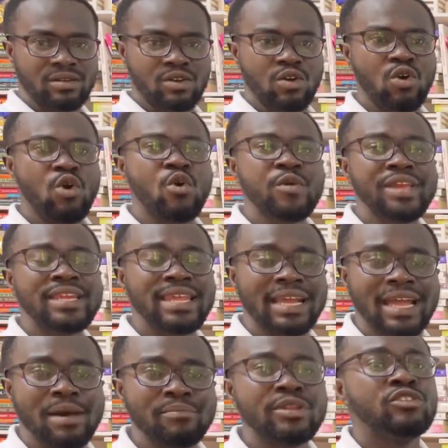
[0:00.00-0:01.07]
owing the
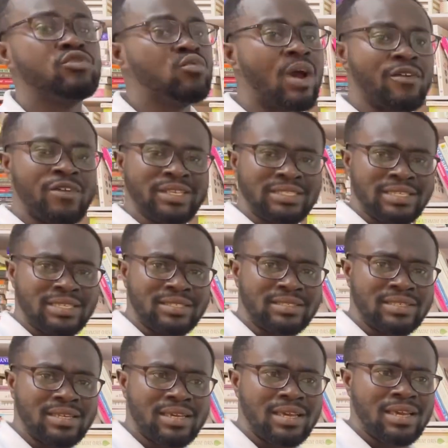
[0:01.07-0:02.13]
company 200 cedis.
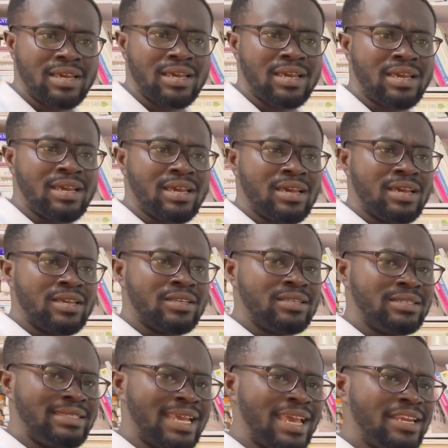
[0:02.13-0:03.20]

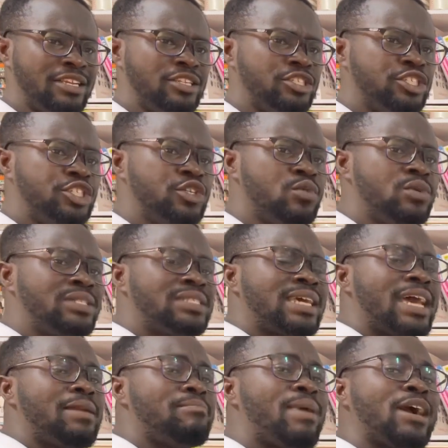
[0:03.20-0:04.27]
Then you
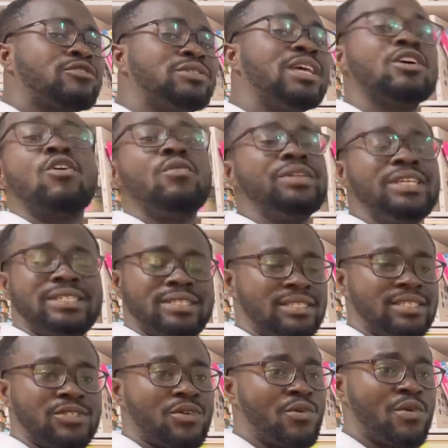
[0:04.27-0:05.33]
turn back to the conditions.
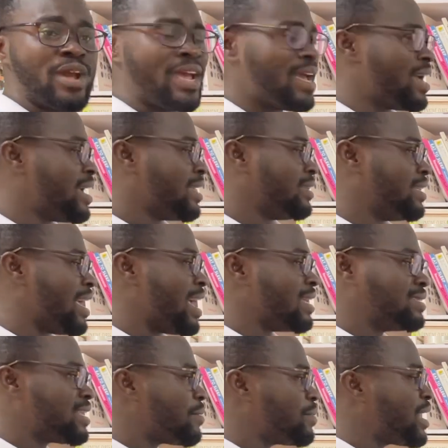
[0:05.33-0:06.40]
So the
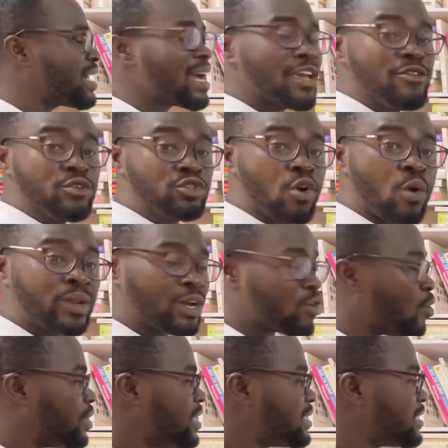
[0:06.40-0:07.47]
examiner can use all the
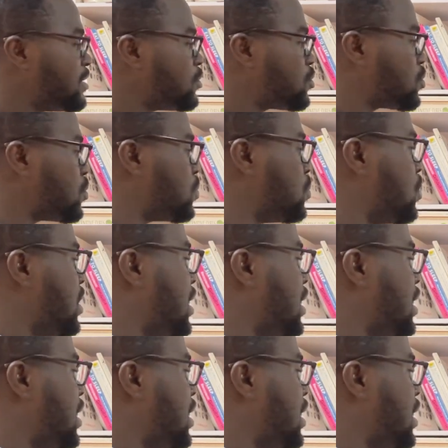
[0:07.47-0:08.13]
conditions to